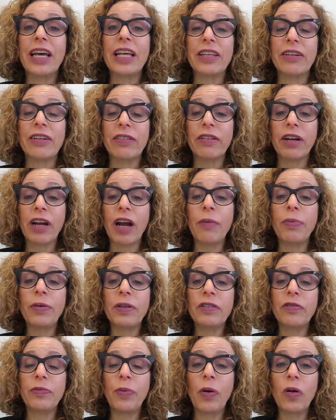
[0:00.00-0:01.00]
There are a couple
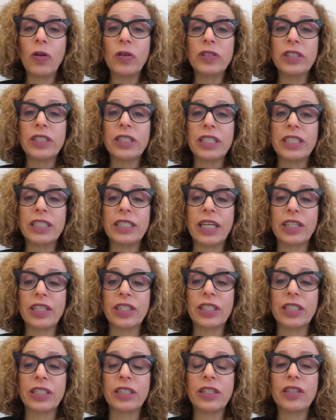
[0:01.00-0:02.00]
of polls in this
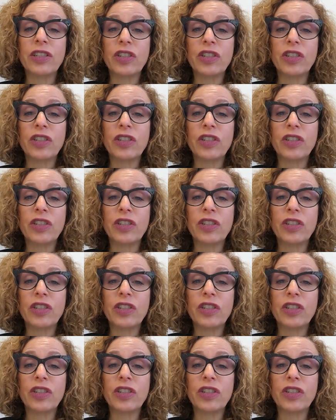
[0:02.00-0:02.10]
session,